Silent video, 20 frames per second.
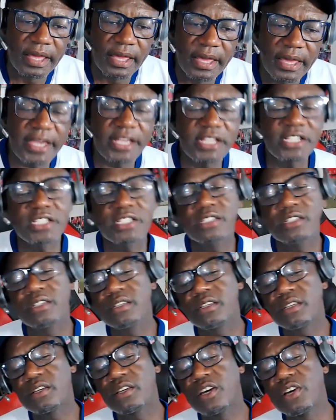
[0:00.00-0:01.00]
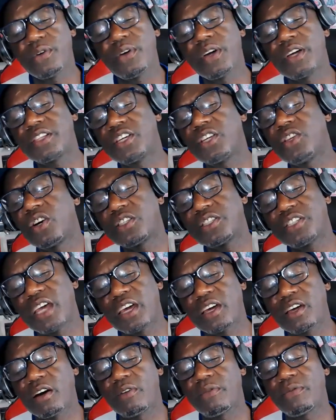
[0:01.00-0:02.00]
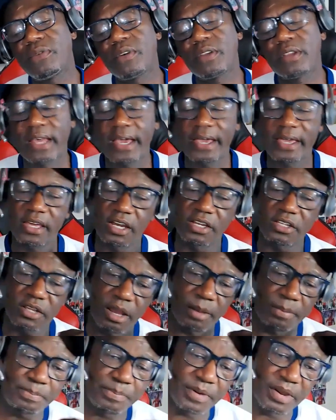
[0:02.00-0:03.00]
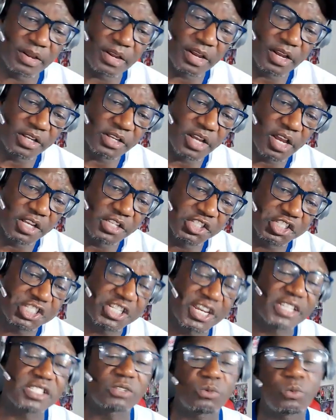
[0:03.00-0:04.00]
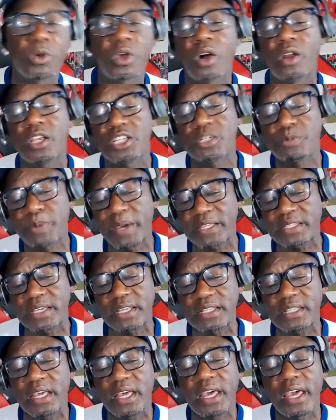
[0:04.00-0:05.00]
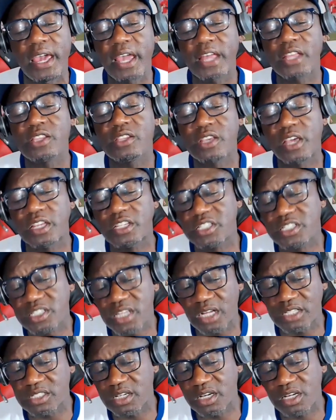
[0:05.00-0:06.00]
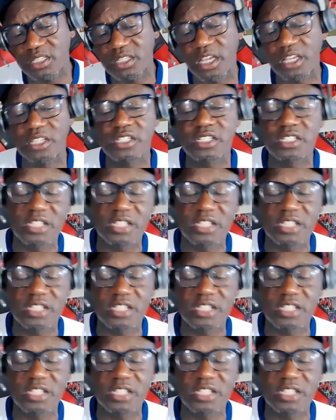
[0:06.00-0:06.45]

his career did not take off like a jet we all expected. It stuttered. He